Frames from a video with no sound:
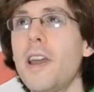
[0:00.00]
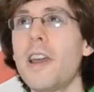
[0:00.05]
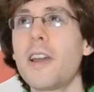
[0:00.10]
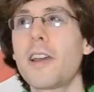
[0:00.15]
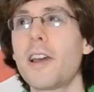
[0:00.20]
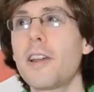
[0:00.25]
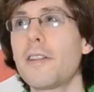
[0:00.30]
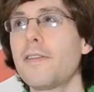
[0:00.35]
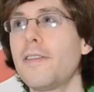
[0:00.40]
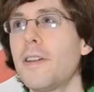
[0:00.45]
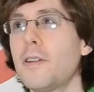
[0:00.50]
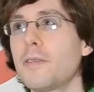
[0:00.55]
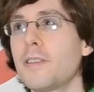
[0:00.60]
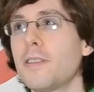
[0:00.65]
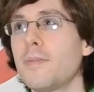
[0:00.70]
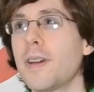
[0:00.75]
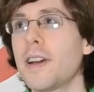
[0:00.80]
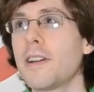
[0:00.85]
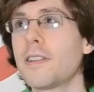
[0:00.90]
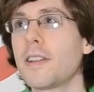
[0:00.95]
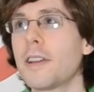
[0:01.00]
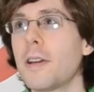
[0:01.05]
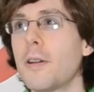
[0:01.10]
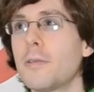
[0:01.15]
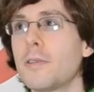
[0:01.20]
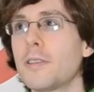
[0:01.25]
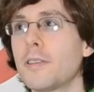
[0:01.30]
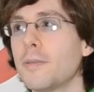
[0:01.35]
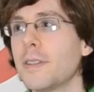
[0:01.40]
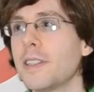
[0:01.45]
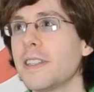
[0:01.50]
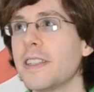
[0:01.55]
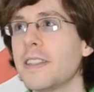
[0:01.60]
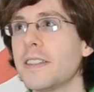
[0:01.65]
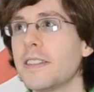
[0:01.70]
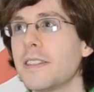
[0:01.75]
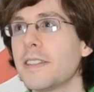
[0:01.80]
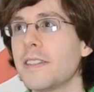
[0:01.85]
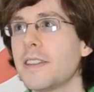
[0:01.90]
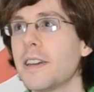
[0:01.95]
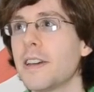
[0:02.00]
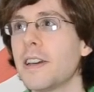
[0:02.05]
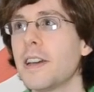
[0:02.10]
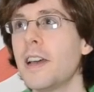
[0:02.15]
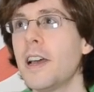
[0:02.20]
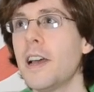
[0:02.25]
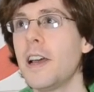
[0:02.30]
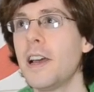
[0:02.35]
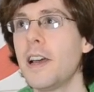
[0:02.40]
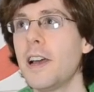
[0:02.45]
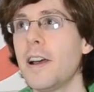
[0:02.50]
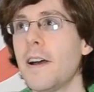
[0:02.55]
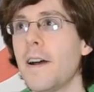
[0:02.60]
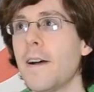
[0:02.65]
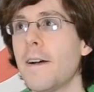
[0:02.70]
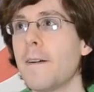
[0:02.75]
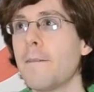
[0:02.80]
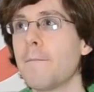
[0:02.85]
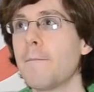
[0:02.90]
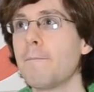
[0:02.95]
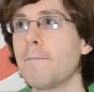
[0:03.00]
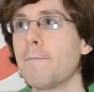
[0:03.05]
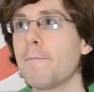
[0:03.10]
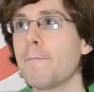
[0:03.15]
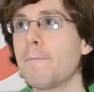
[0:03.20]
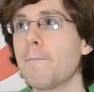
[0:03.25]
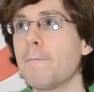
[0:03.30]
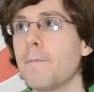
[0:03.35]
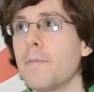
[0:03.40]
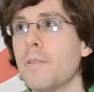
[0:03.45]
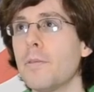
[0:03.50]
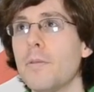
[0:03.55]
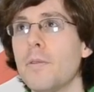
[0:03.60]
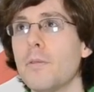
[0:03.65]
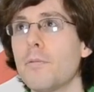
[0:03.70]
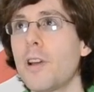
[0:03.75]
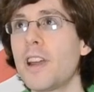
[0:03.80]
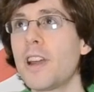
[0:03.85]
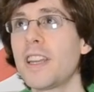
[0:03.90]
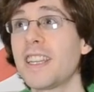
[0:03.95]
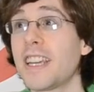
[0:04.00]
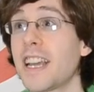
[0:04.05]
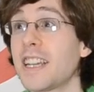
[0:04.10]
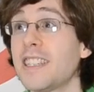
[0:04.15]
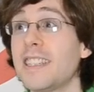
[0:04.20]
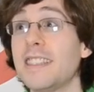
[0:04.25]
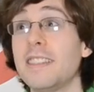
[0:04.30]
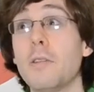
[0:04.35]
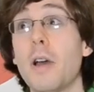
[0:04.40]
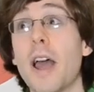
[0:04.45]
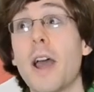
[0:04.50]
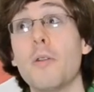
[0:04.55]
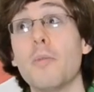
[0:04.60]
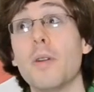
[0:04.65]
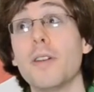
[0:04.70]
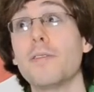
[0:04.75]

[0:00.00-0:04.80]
I kind of felt about it ultimately is that the writing actually helped my